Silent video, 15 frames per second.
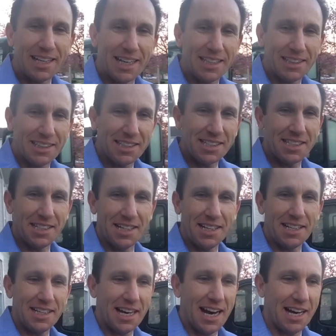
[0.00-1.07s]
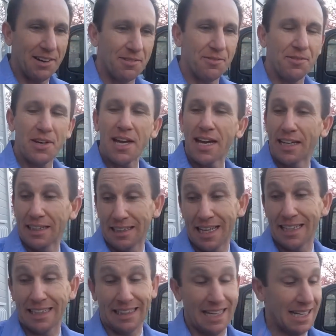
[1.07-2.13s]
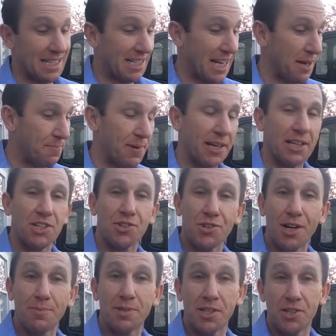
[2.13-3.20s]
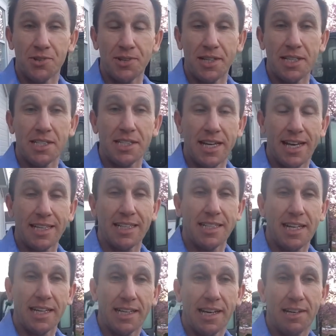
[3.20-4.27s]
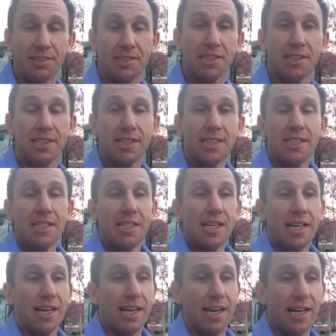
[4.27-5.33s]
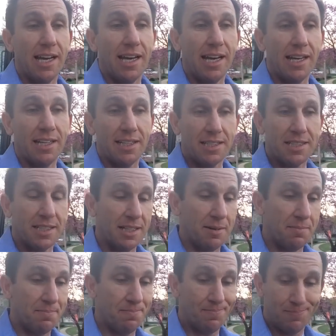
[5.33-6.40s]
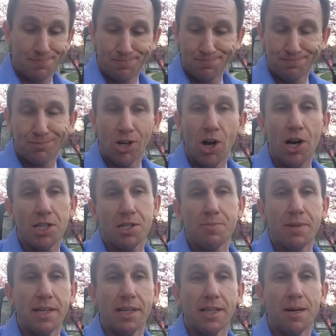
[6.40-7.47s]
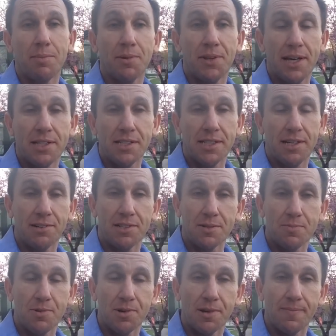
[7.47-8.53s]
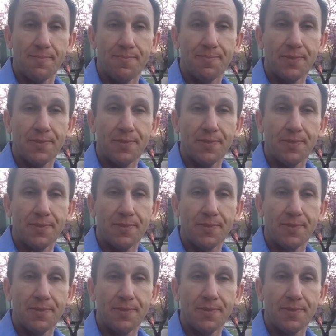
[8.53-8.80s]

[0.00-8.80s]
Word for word: I got this done, we had a lot of landscaping and shrubs and trees they had to take out, and it's gonna cost me a couple $1,000s more.